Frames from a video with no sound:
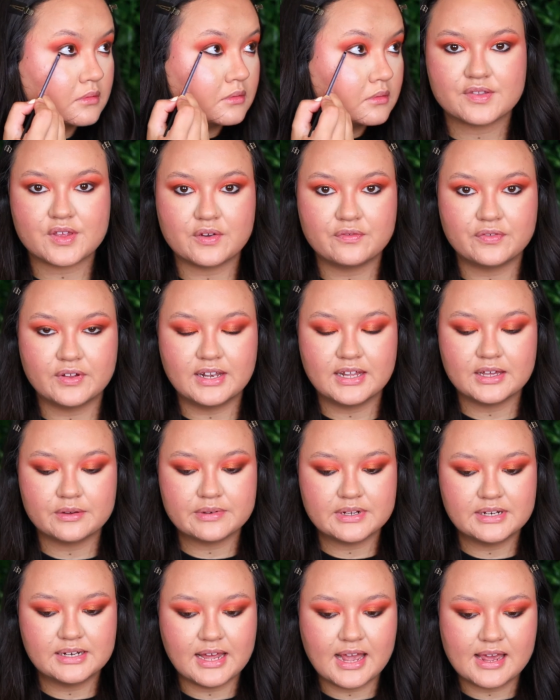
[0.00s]
So for
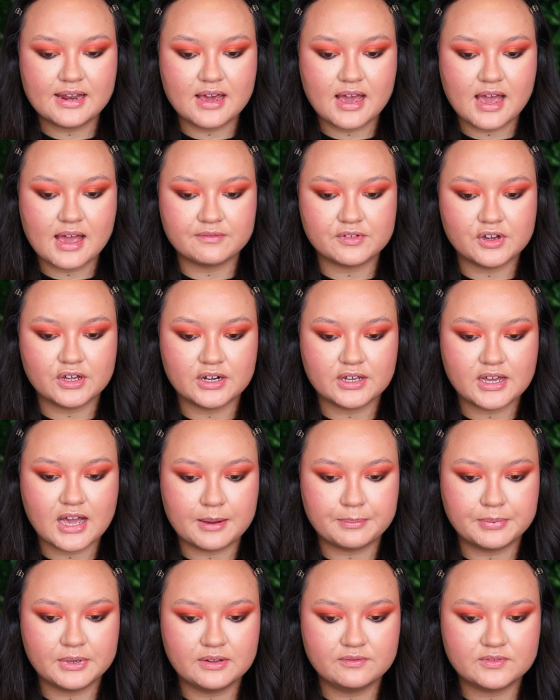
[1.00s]
liquid liner, I've got a
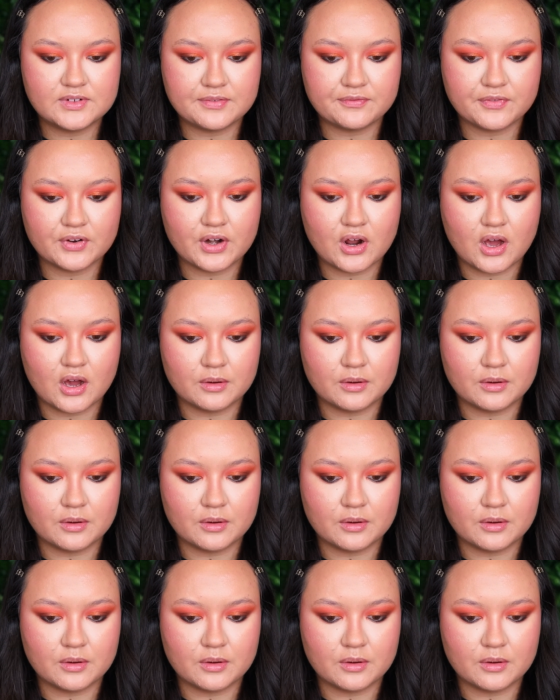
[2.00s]
couple of different